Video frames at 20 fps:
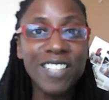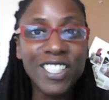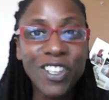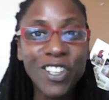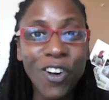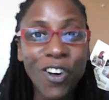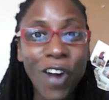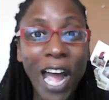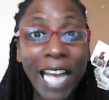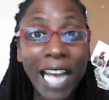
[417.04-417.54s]

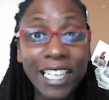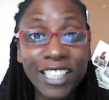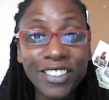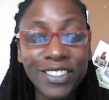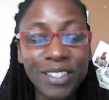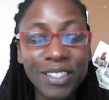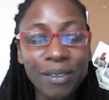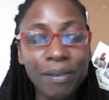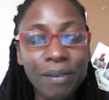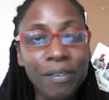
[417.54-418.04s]
got
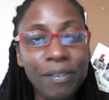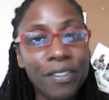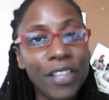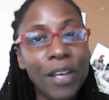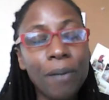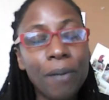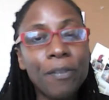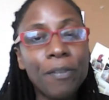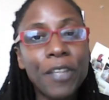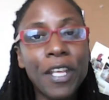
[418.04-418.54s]
angry with
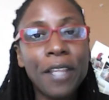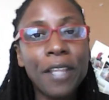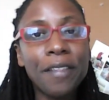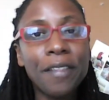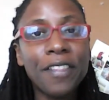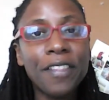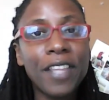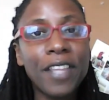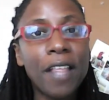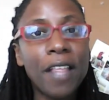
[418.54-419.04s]
them, that
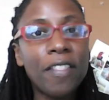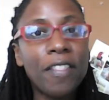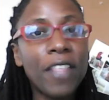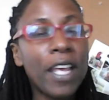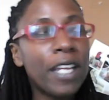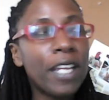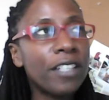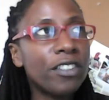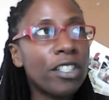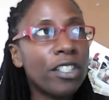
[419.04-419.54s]

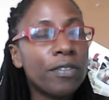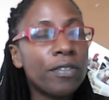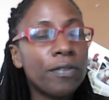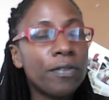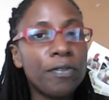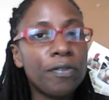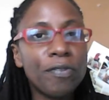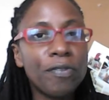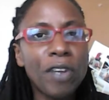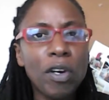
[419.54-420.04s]
they just
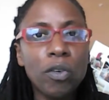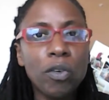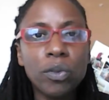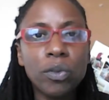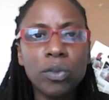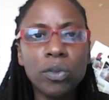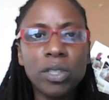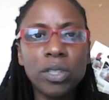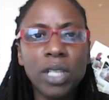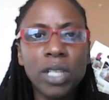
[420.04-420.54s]
felt
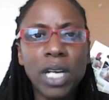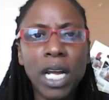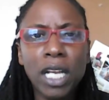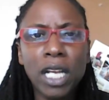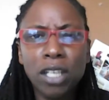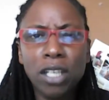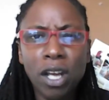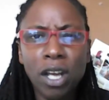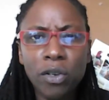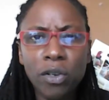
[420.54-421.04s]

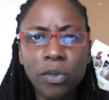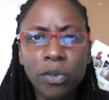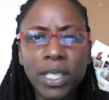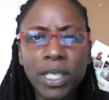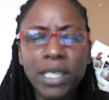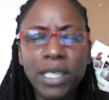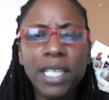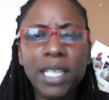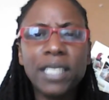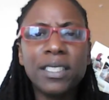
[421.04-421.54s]
alone
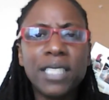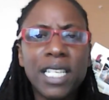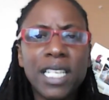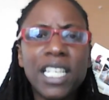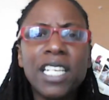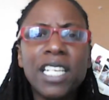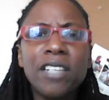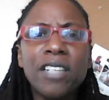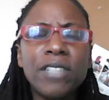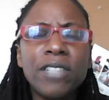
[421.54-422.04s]
and then
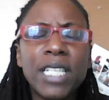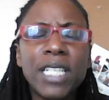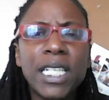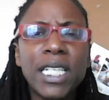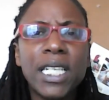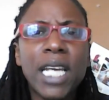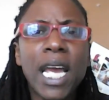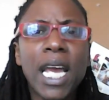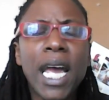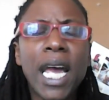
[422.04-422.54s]

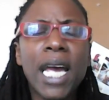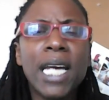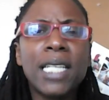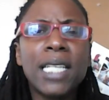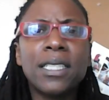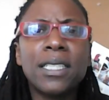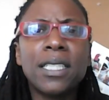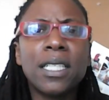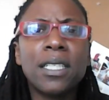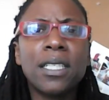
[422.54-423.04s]
teary
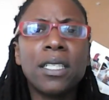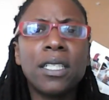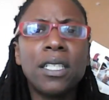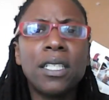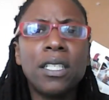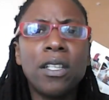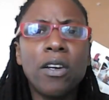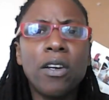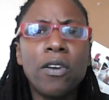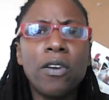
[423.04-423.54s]
and,
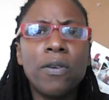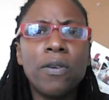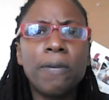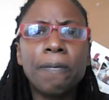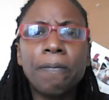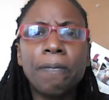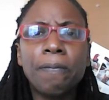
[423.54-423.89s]
you know